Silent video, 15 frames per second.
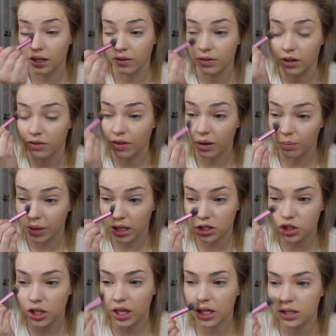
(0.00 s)
even if I mix
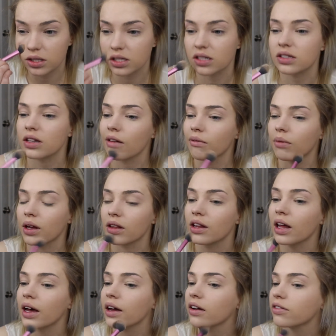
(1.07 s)
shades, to save my
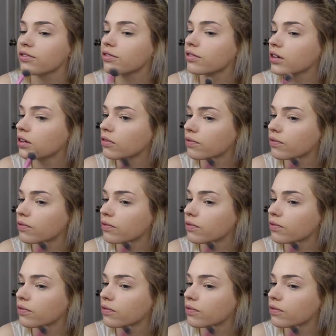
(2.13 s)
life,